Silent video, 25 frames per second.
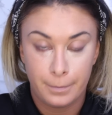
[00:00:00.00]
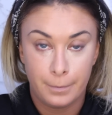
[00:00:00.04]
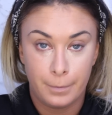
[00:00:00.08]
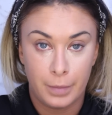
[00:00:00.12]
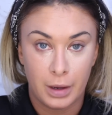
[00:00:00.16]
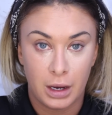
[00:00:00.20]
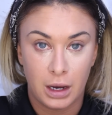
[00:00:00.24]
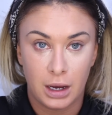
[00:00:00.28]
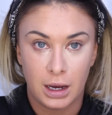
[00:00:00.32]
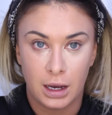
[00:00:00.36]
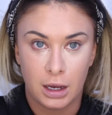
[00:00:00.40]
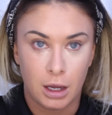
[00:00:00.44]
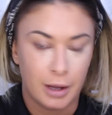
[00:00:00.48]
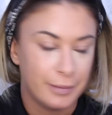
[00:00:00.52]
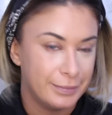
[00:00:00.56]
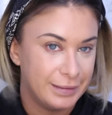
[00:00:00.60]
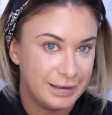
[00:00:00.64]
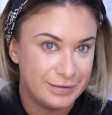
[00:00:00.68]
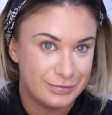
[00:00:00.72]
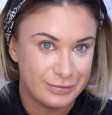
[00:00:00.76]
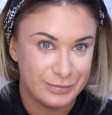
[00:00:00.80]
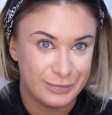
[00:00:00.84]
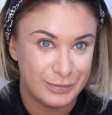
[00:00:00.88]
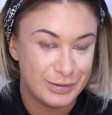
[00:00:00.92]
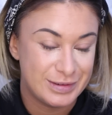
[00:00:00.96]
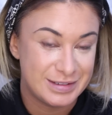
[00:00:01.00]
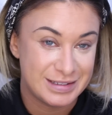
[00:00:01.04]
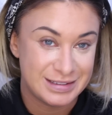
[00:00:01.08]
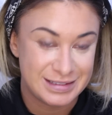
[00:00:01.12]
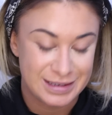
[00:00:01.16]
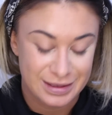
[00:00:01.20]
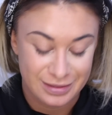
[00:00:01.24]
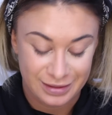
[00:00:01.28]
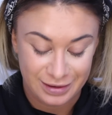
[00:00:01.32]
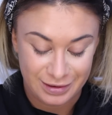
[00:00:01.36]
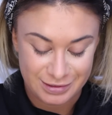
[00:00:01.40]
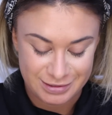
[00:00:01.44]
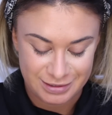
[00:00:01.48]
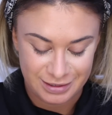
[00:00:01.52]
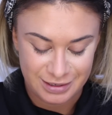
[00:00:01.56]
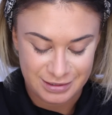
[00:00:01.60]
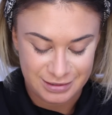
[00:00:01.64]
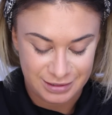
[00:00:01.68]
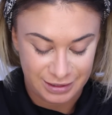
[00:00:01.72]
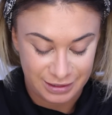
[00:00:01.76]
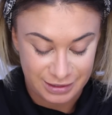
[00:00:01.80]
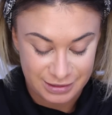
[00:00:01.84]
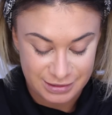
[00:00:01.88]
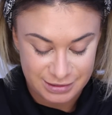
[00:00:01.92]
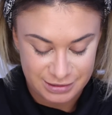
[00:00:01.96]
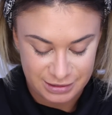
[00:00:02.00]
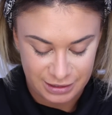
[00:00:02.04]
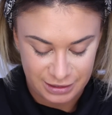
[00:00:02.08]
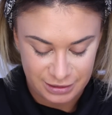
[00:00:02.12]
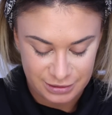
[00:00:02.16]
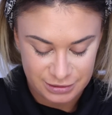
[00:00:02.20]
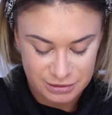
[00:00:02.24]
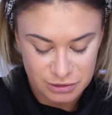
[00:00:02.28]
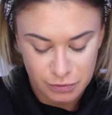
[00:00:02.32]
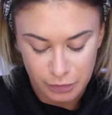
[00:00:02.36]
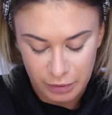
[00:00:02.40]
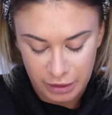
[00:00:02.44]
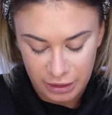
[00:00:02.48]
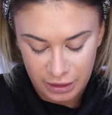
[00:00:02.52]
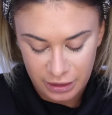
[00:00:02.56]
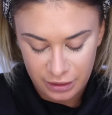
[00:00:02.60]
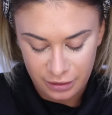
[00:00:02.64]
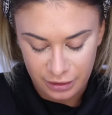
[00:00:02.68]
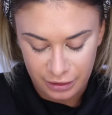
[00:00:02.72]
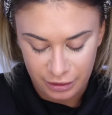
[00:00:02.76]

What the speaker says: But I can't believe I'm almost at 10,000, that's like insane to me.